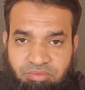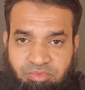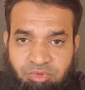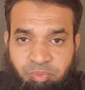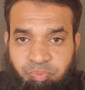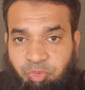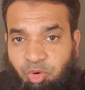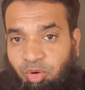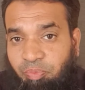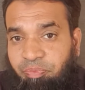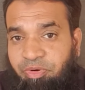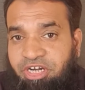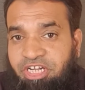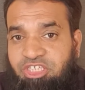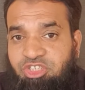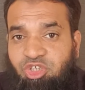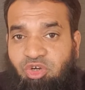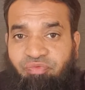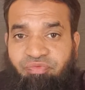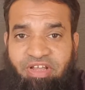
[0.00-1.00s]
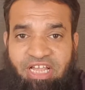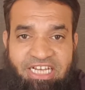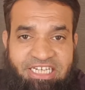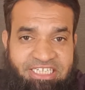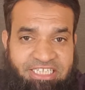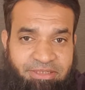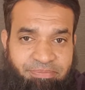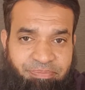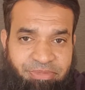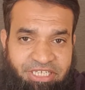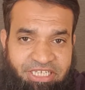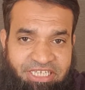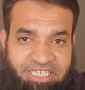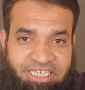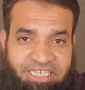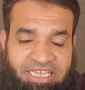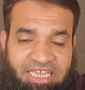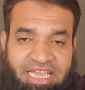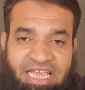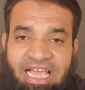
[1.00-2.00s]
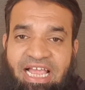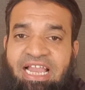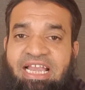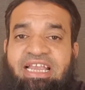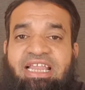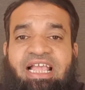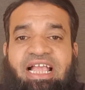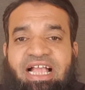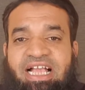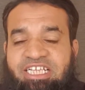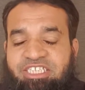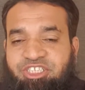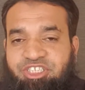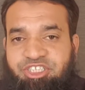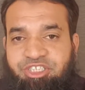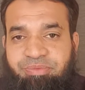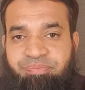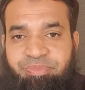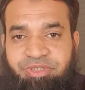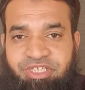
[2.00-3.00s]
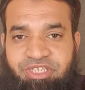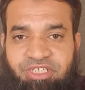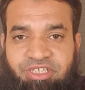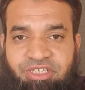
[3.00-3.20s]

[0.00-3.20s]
properties of Ldpe and Hdpe.